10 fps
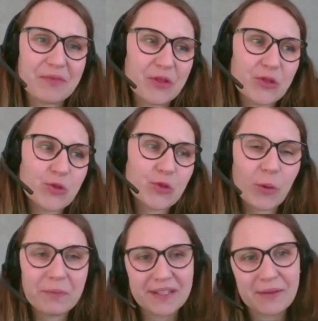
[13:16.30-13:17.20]

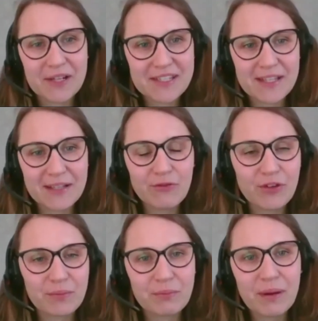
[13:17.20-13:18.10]
stopping myself
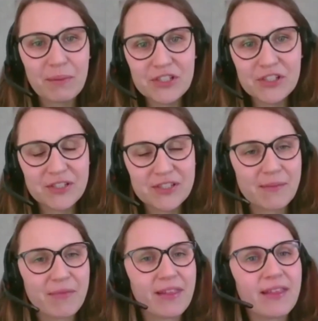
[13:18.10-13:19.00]
from publishing
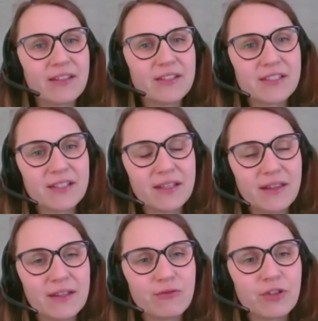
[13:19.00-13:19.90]
something that
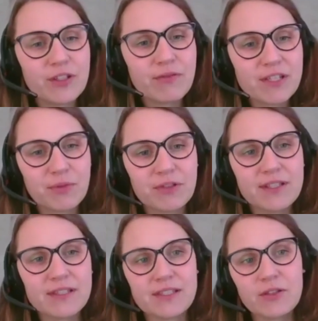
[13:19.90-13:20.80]
that for the
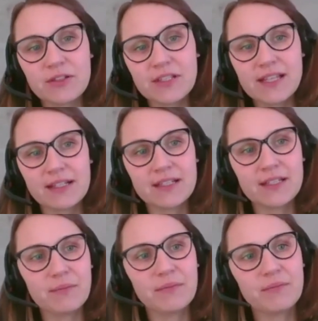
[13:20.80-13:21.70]
respondent is not
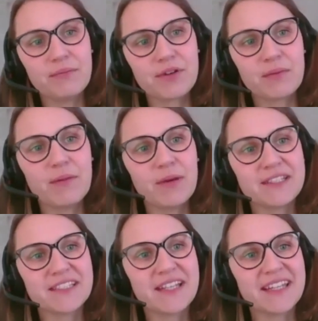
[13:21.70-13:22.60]
exactly
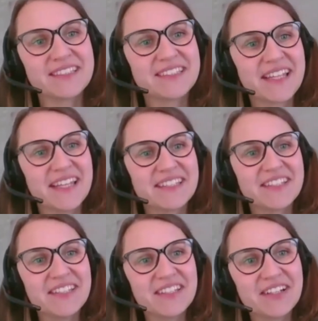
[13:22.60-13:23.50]
problematic. And
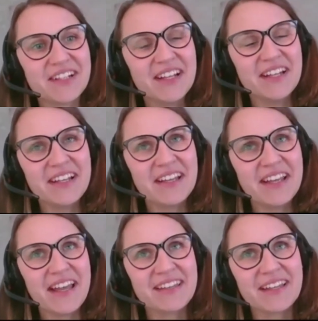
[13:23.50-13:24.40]
here,
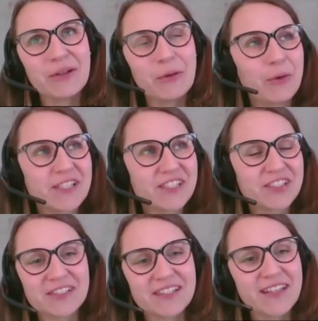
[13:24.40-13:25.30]
another
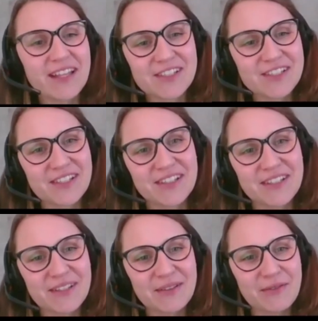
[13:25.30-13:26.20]
question that Lush
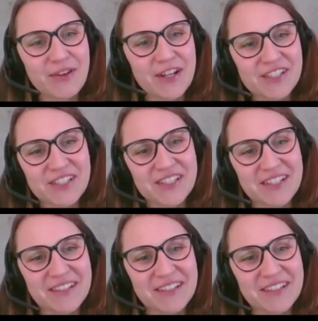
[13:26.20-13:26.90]
Fresh